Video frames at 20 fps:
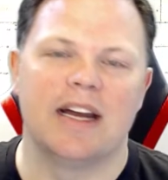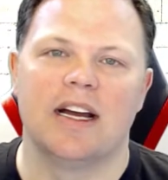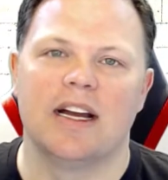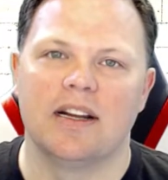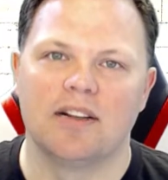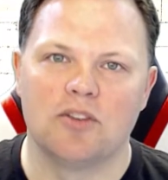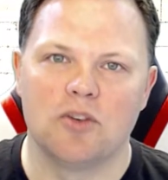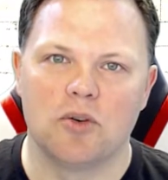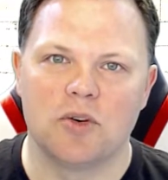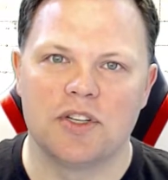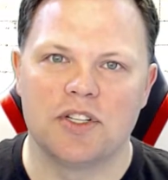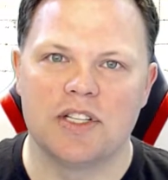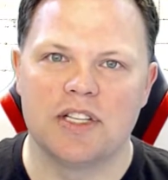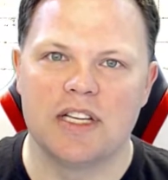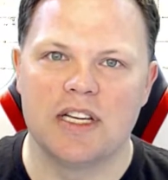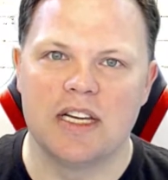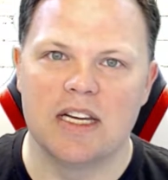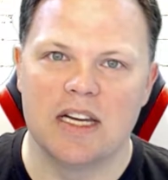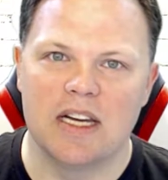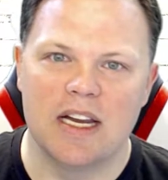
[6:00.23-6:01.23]
of course,
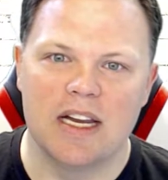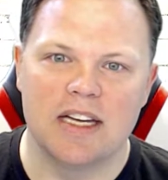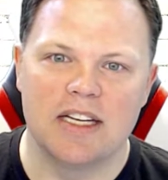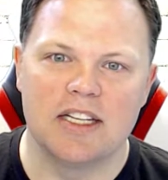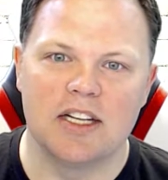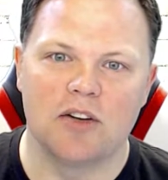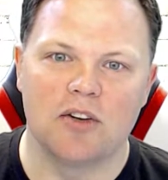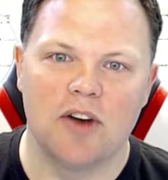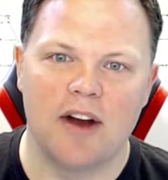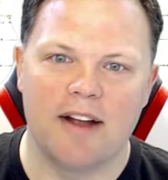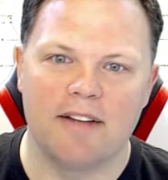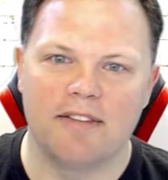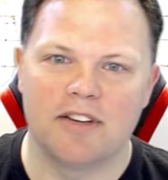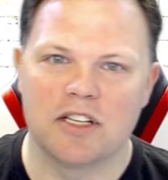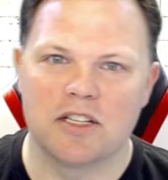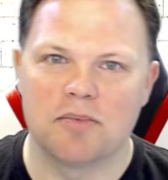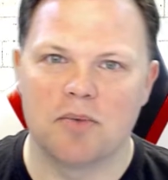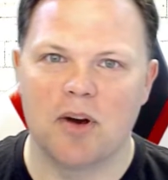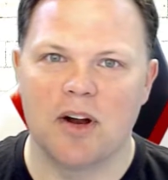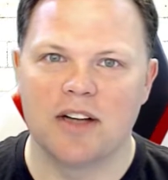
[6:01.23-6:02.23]
the Intel
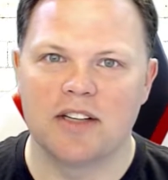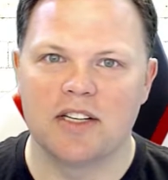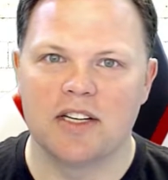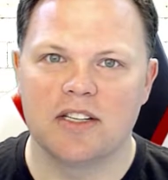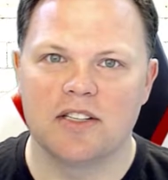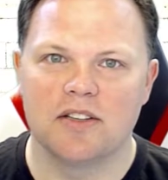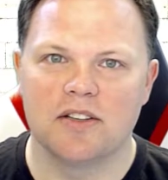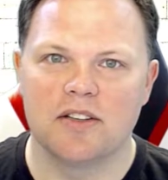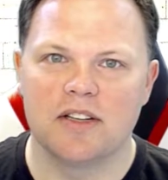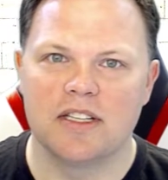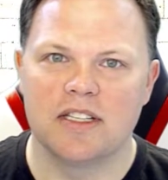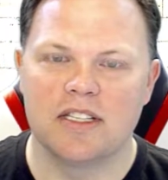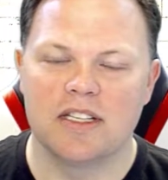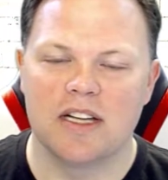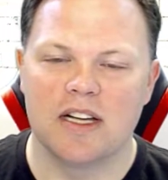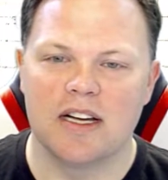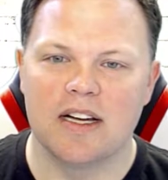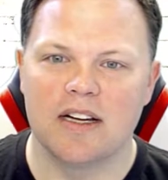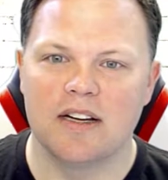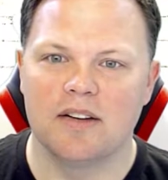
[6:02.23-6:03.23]
graphics processor that's
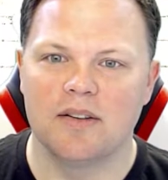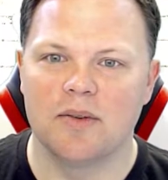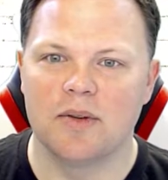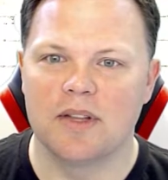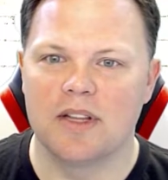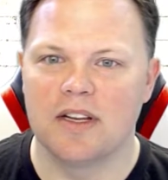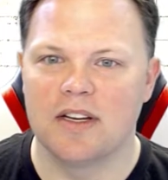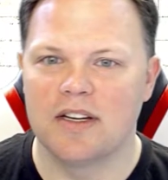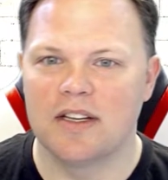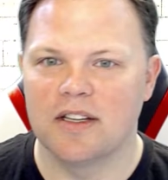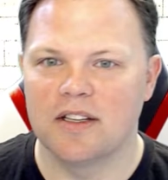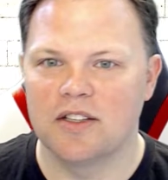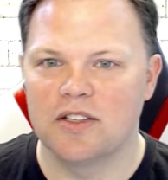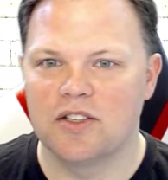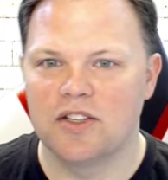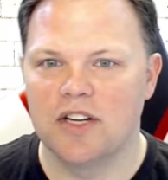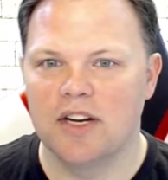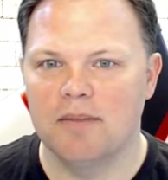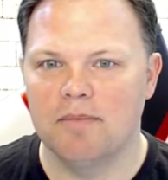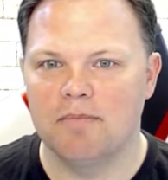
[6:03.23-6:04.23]
with the Intel's
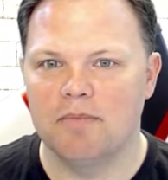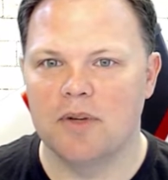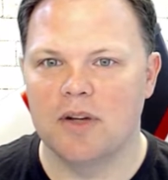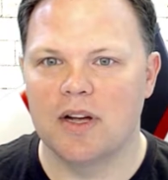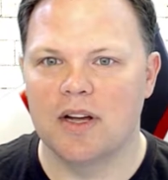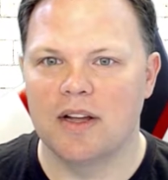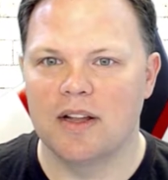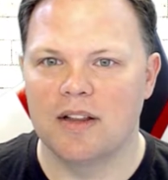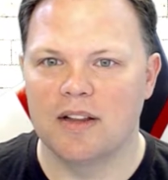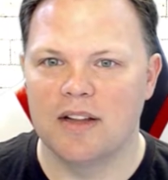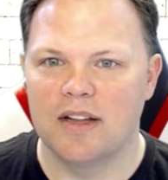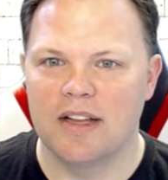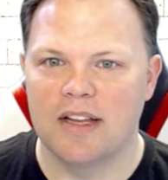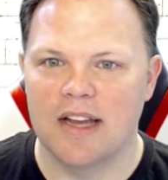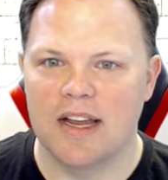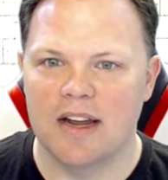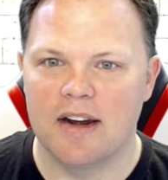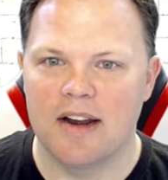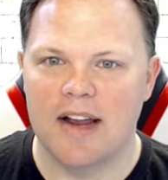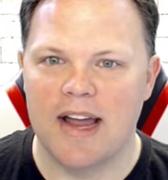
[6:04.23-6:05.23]
chip in
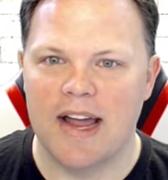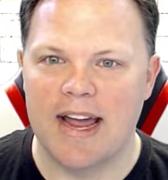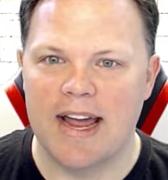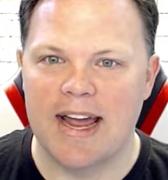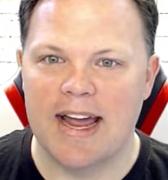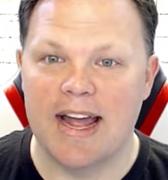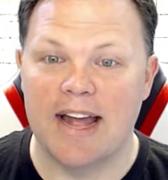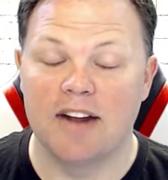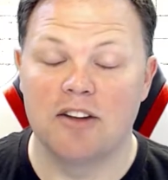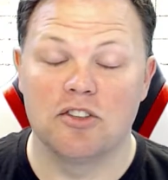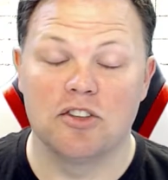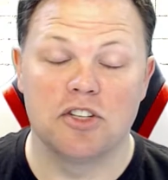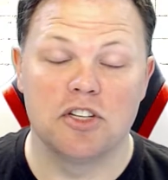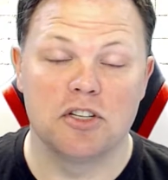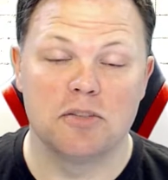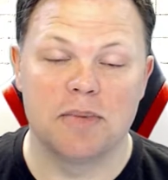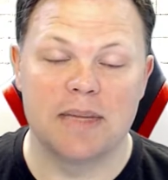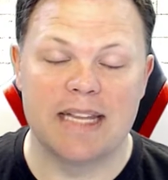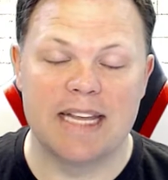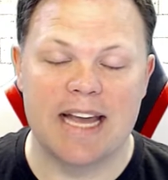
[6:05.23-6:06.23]
the
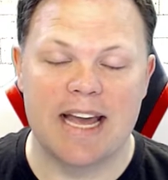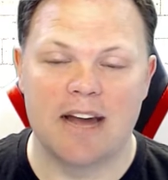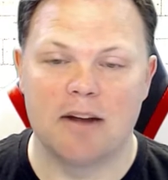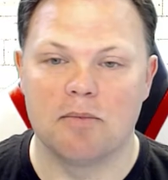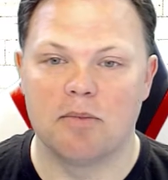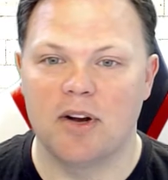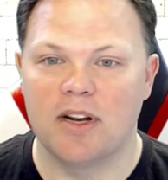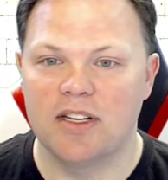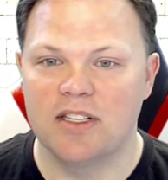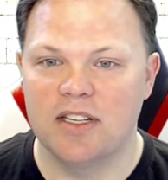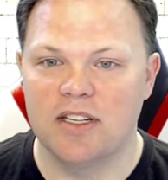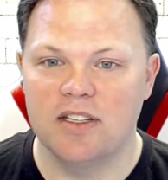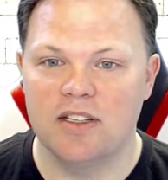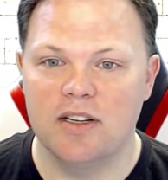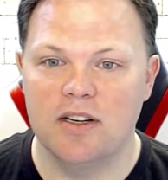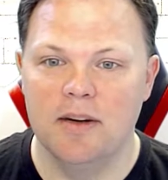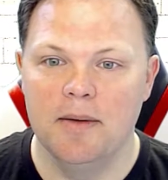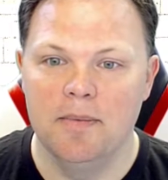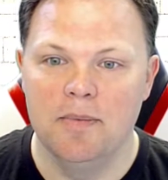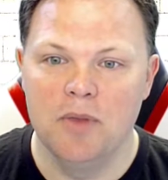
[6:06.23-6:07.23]
the Atom
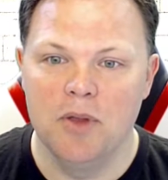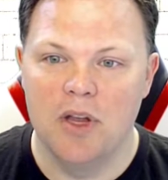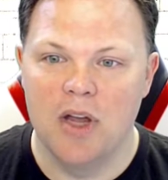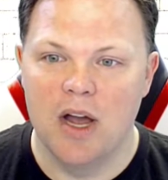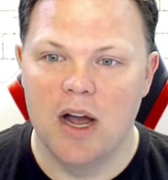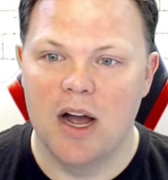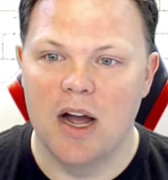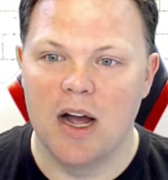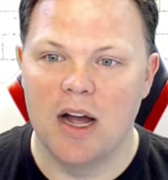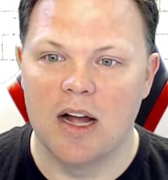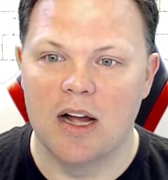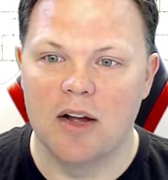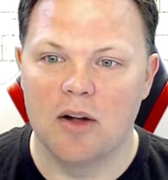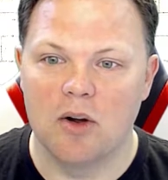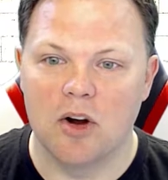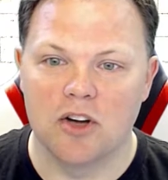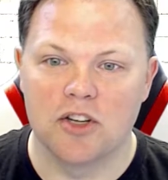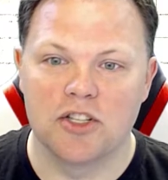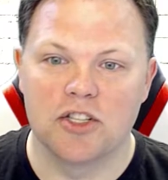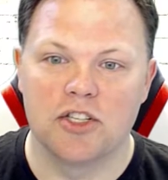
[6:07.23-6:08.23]
processor.
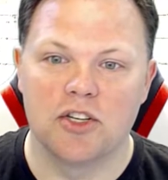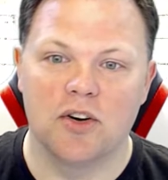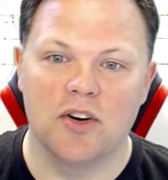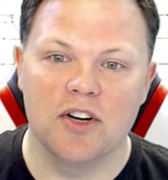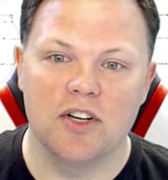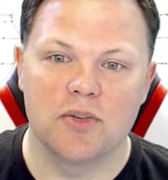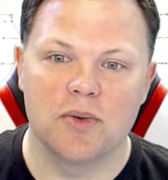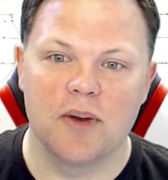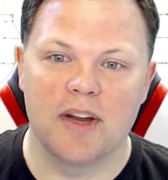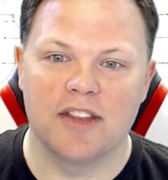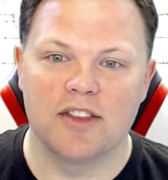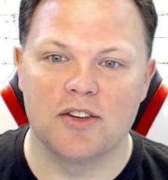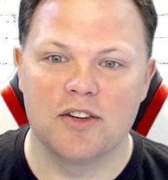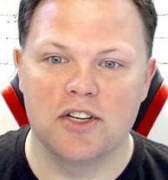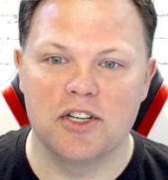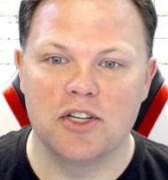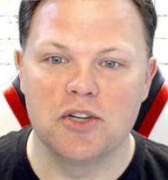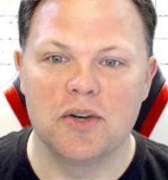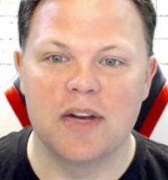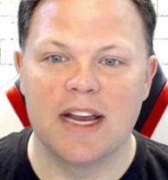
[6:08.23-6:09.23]
Our storage, we got
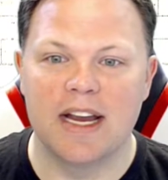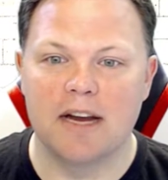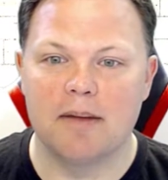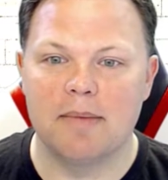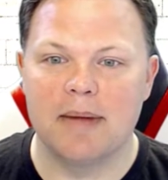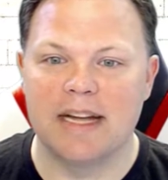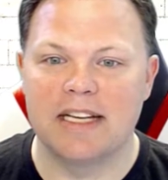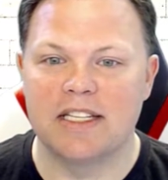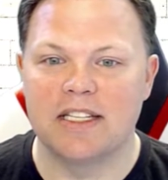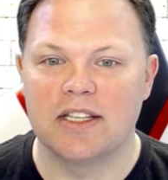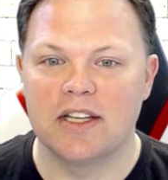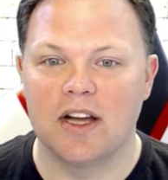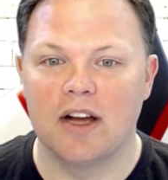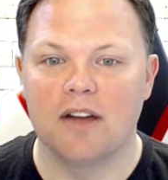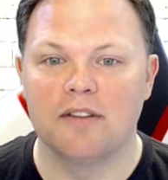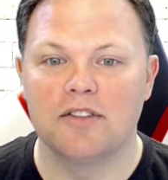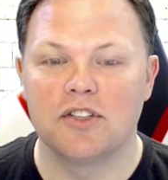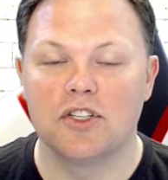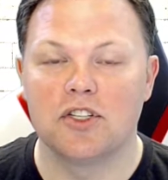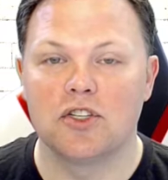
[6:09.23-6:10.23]
32 gigabytes
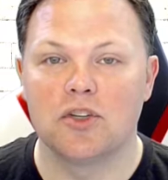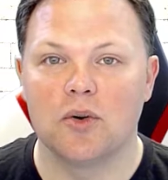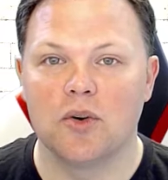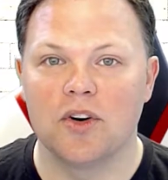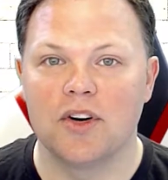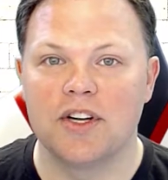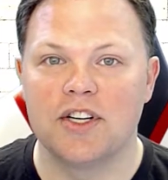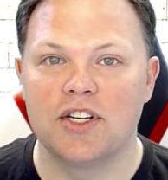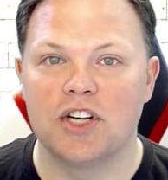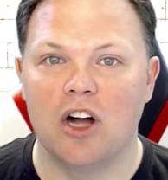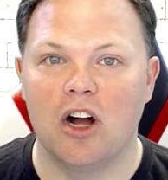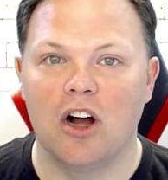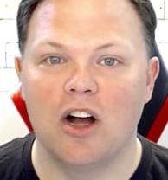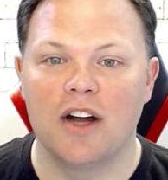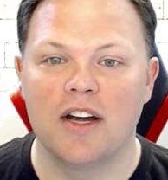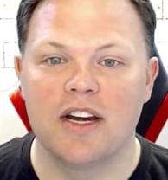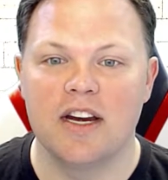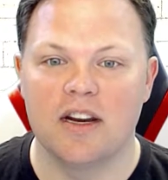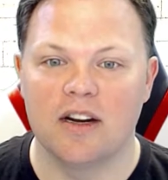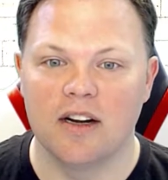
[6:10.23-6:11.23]
of storage
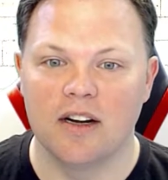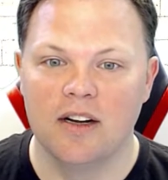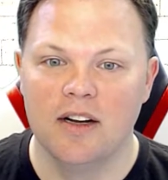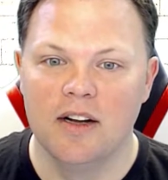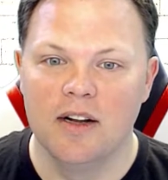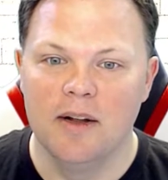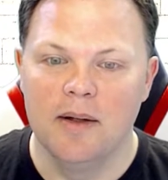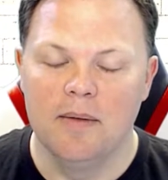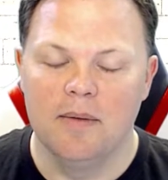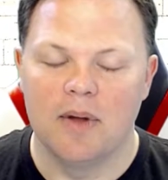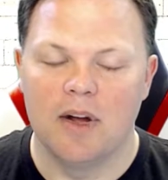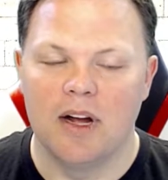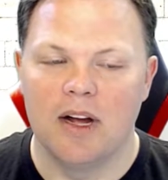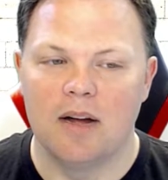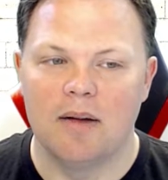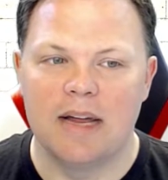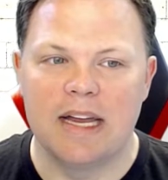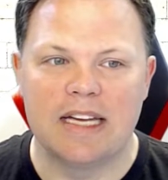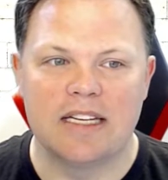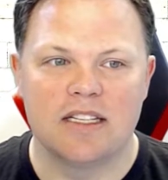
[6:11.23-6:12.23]
on here.
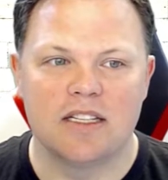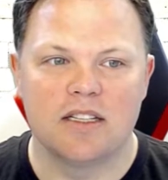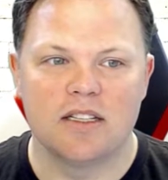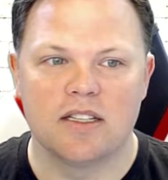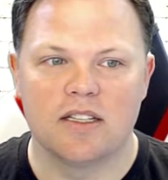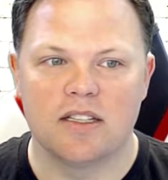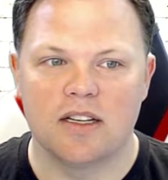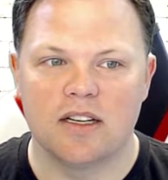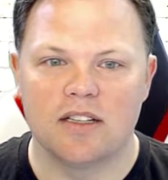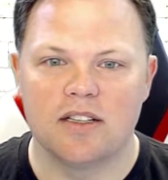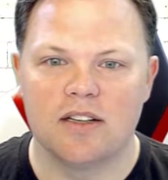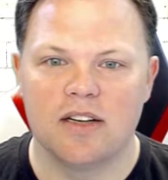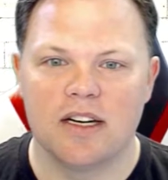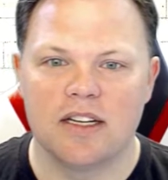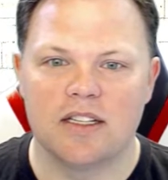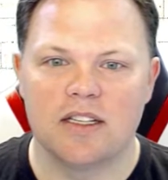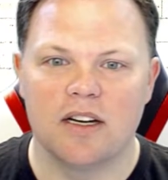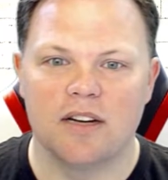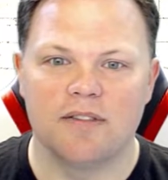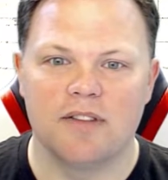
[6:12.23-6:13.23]
ASUS is also
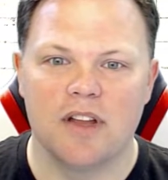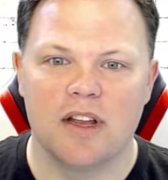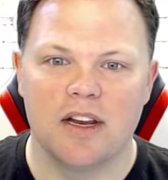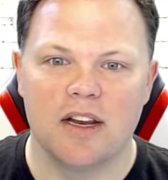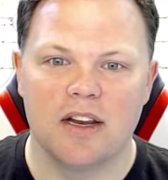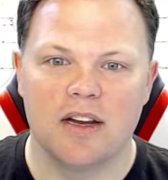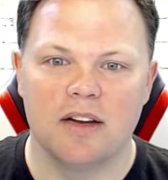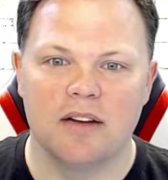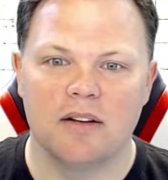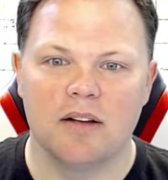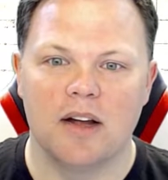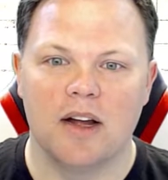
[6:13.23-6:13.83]
nice enough. They